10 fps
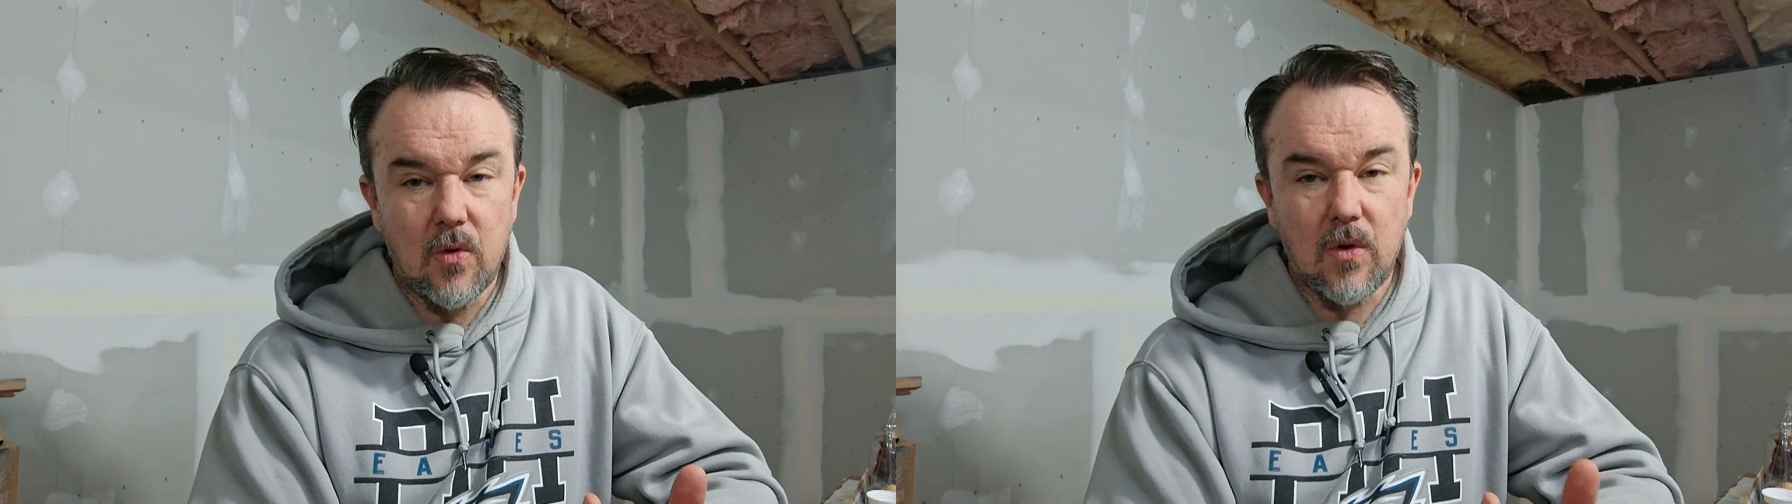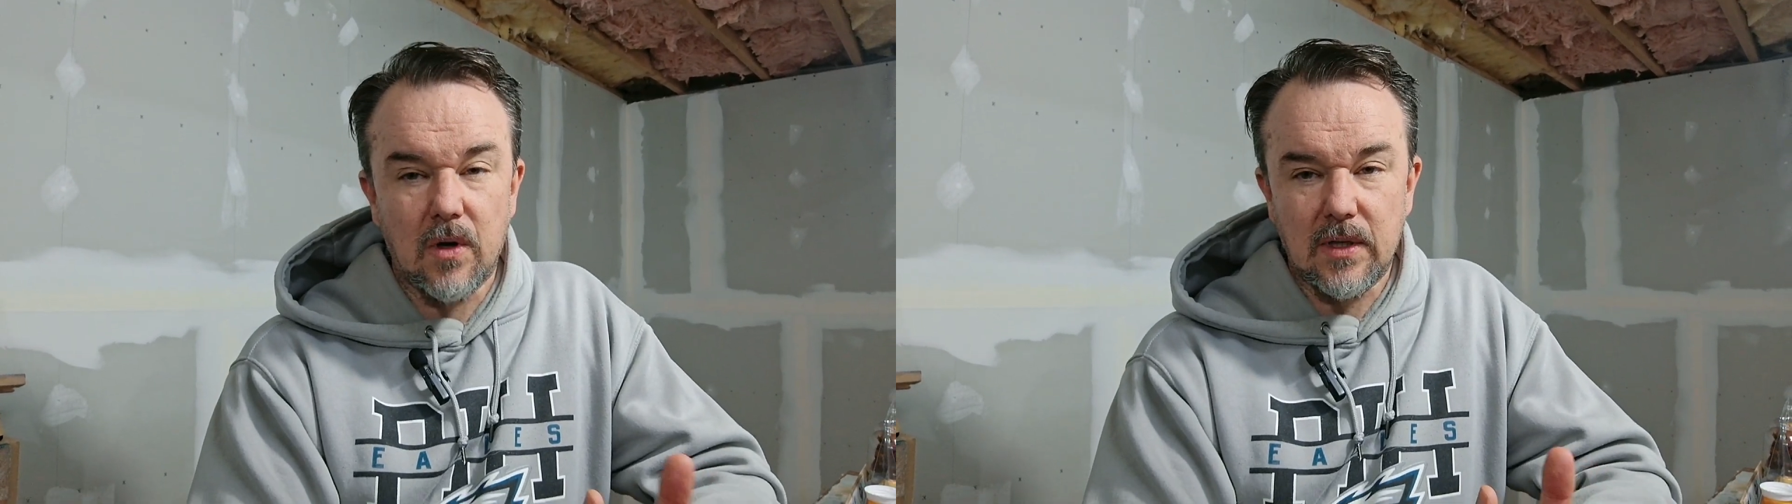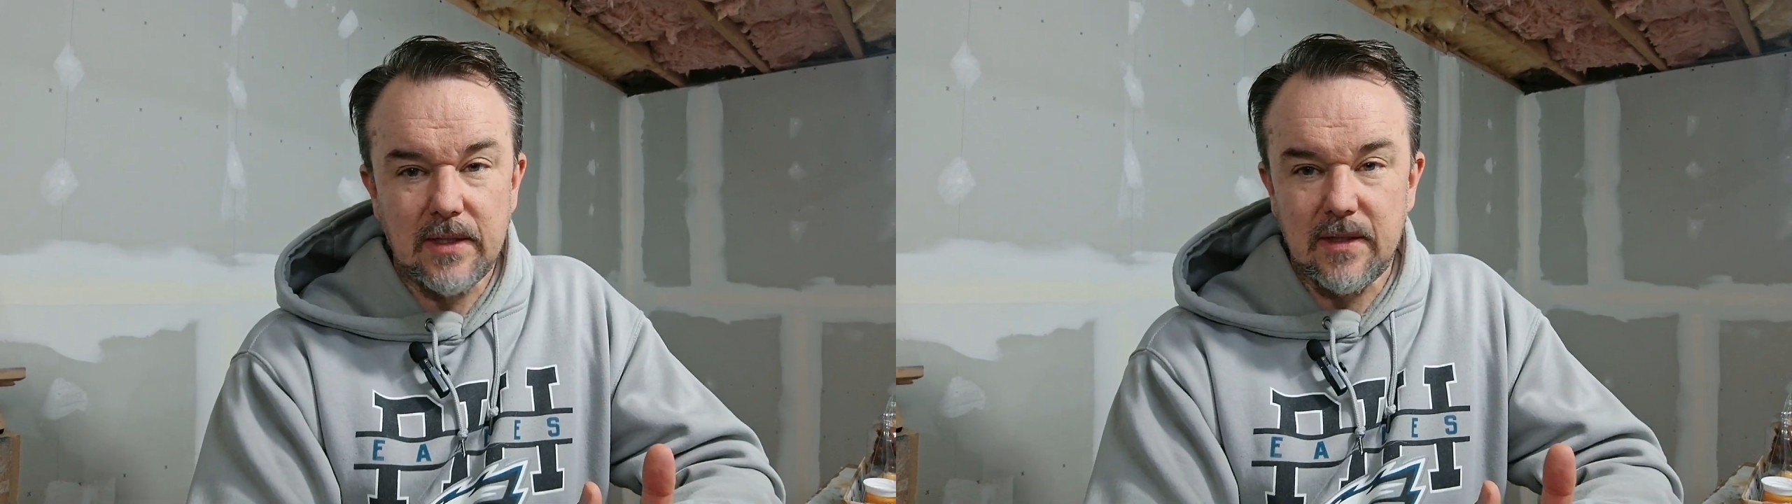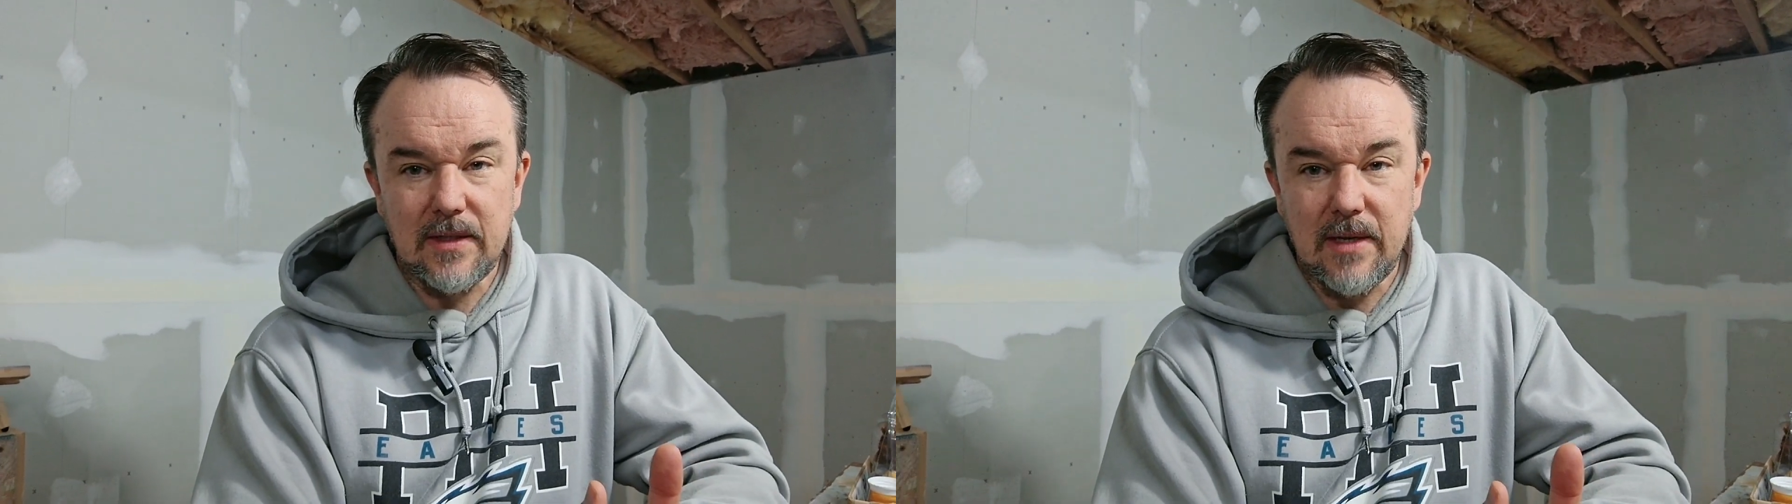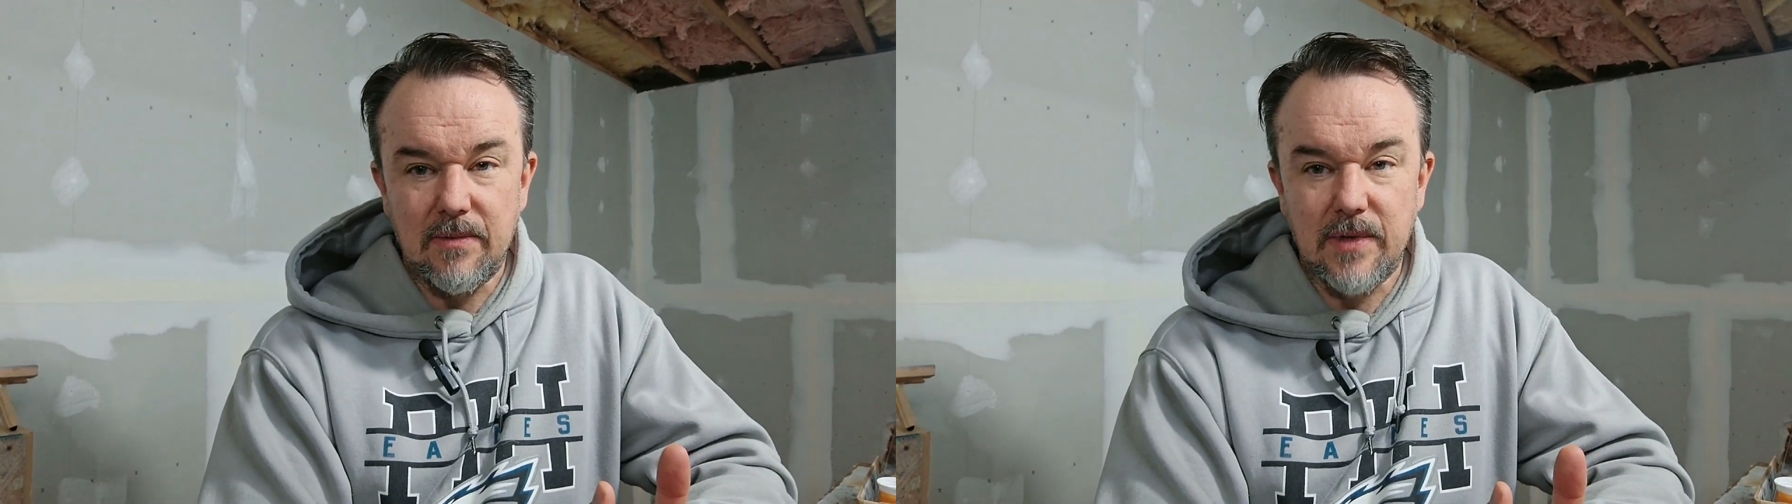or at least it
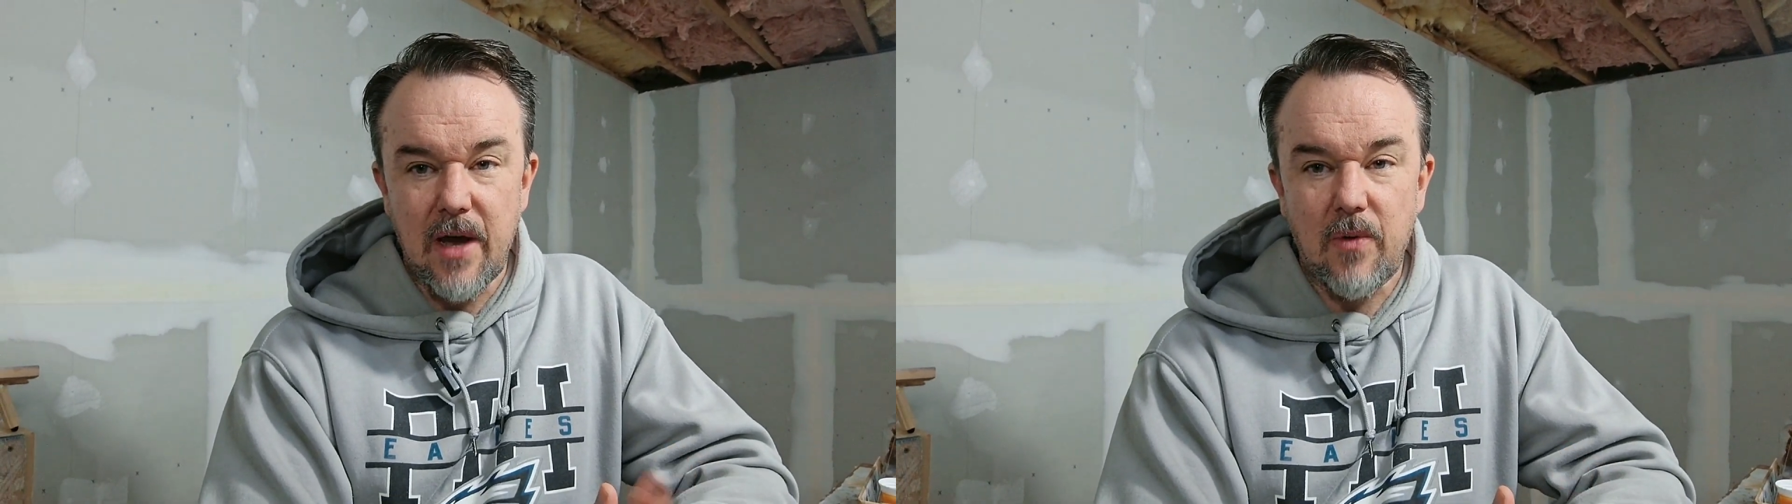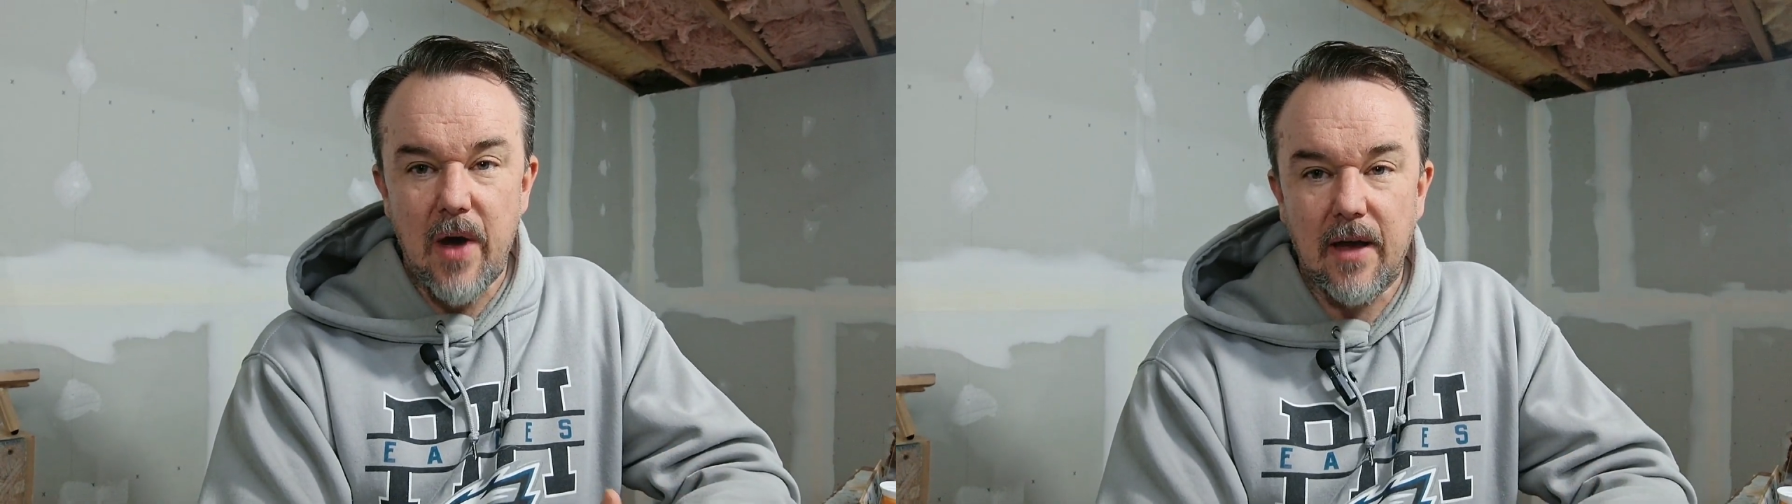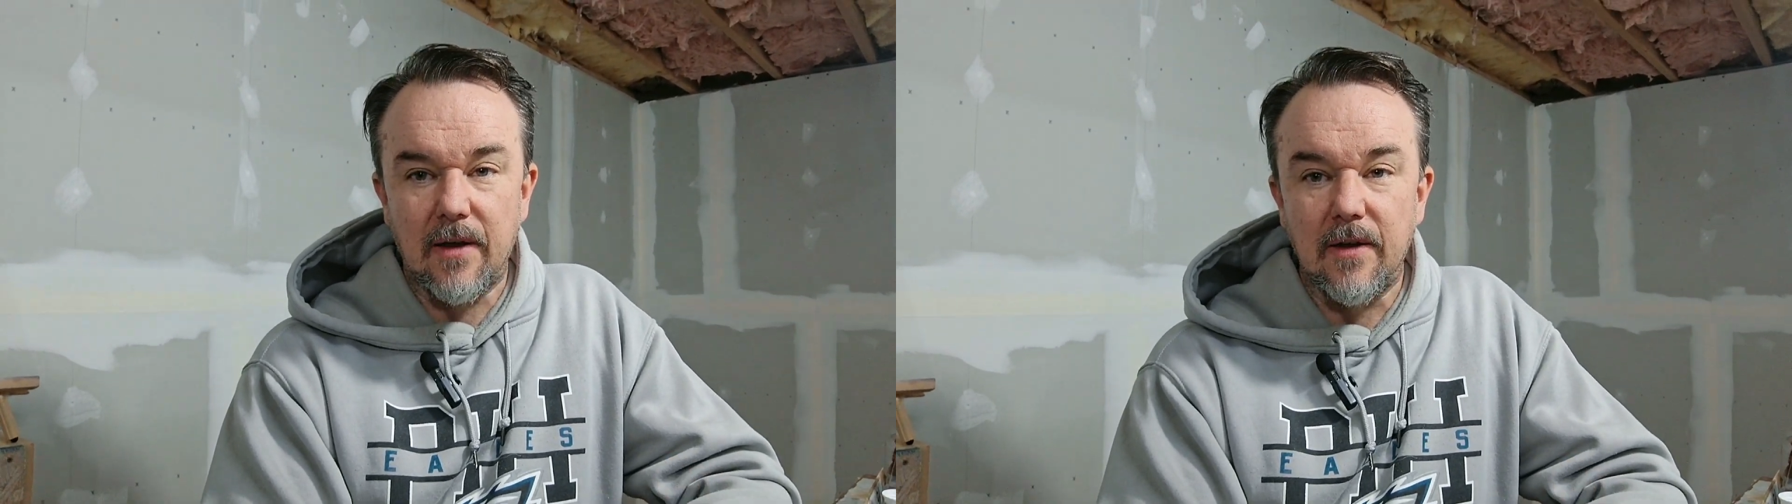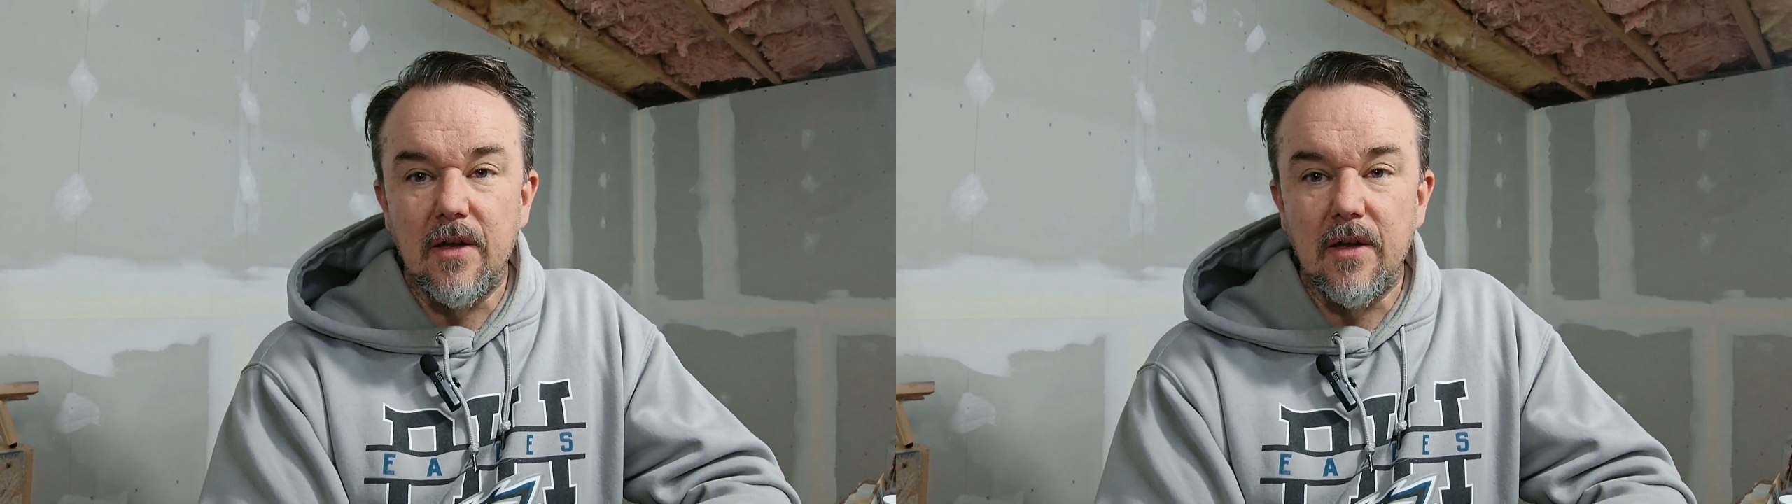seems that way.